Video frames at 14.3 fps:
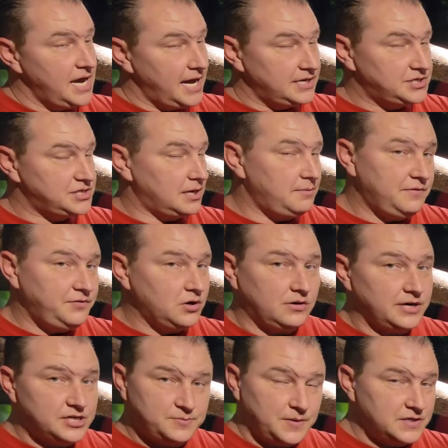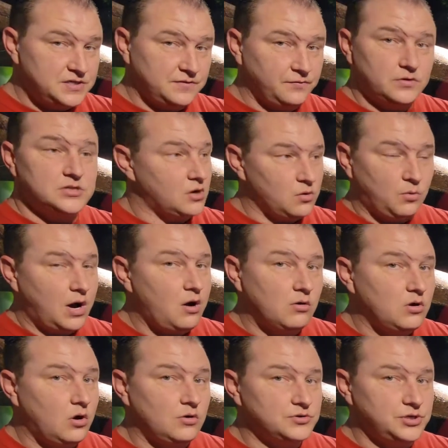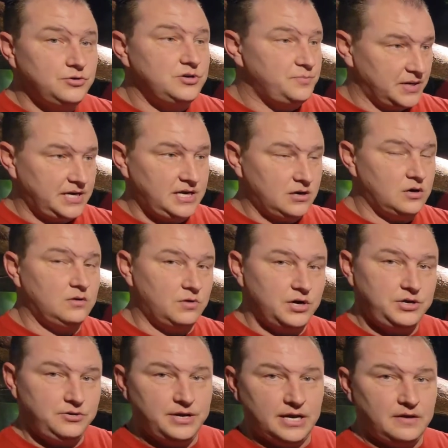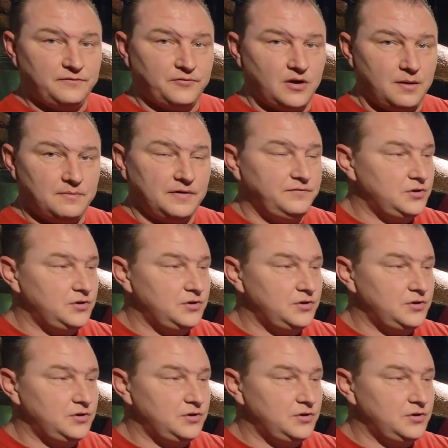And some of your expensive ones are wild caught too, depending on where you get it from.